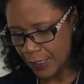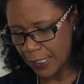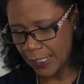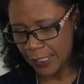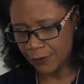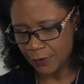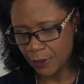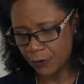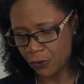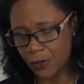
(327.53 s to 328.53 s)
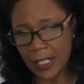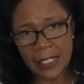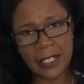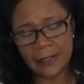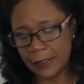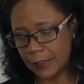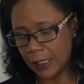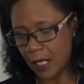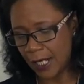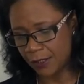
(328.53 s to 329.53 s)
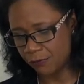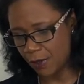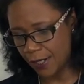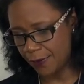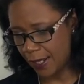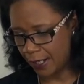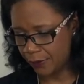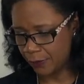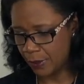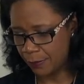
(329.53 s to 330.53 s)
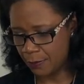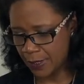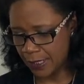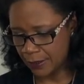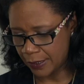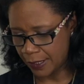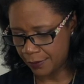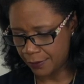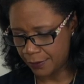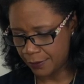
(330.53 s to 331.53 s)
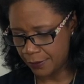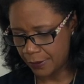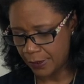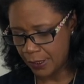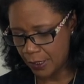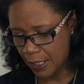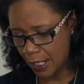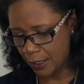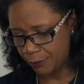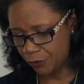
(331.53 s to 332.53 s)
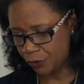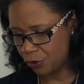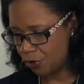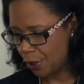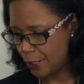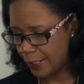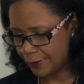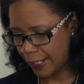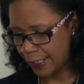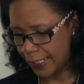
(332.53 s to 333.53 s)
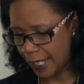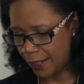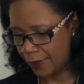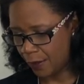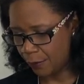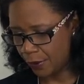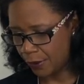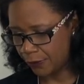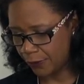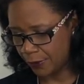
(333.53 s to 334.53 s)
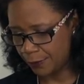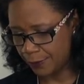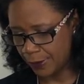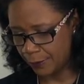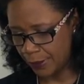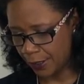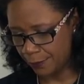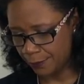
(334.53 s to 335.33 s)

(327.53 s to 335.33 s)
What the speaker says: it's got that nice little guide right there. So I'm going to put my needle down and I'm just going to show you exactly how that works. Here we go.